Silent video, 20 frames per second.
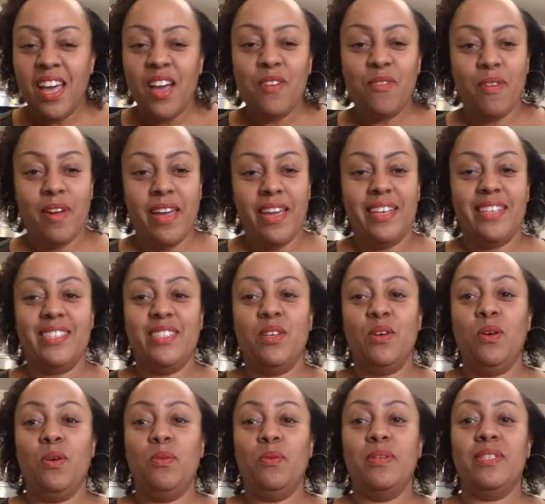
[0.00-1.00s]
Right,
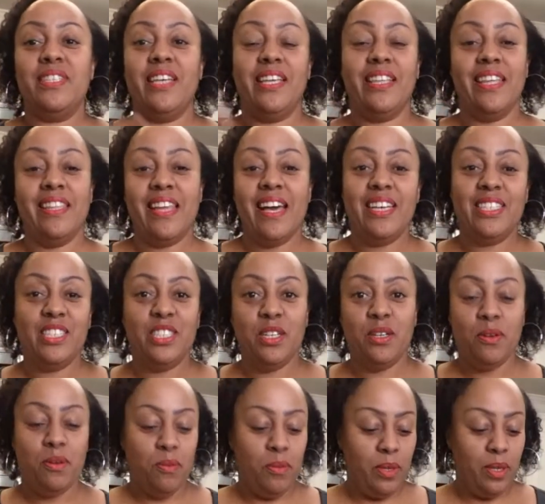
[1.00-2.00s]
so we're saying that last
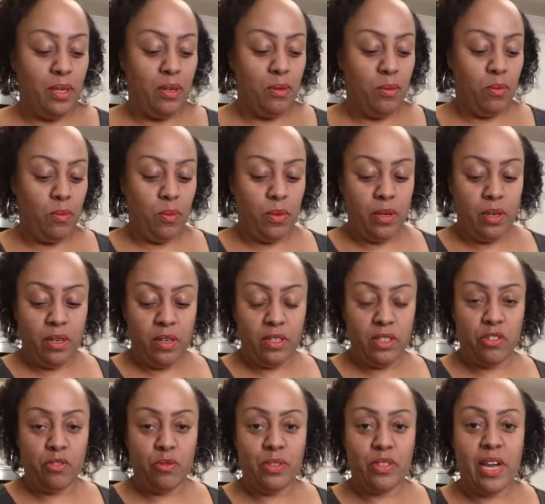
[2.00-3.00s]
year we
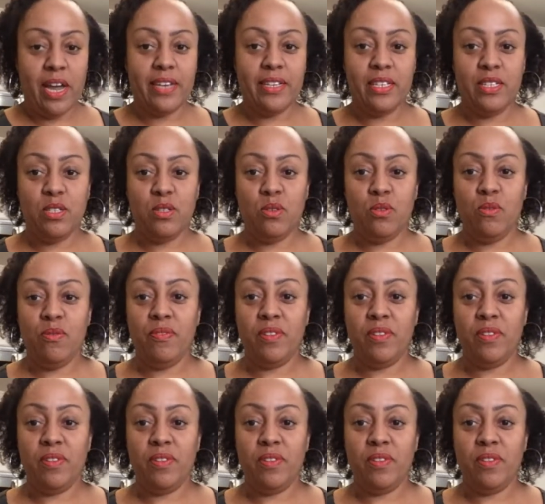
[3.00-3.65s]
tried to do